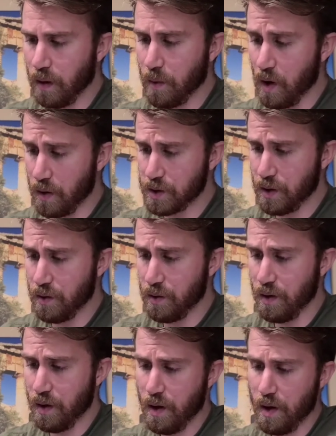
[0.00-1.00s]
Um,
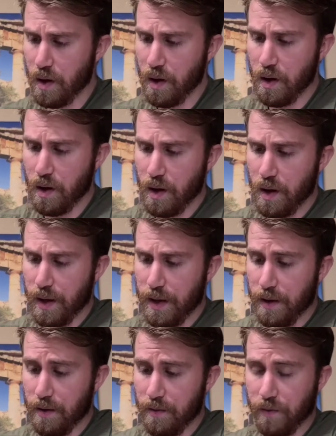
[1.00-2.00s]
also,
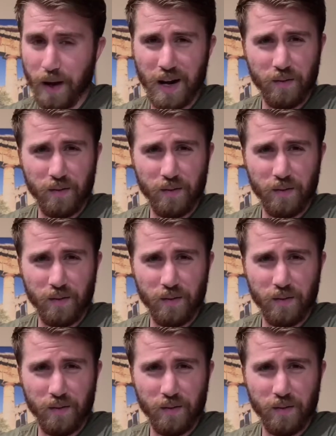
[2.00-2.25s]
if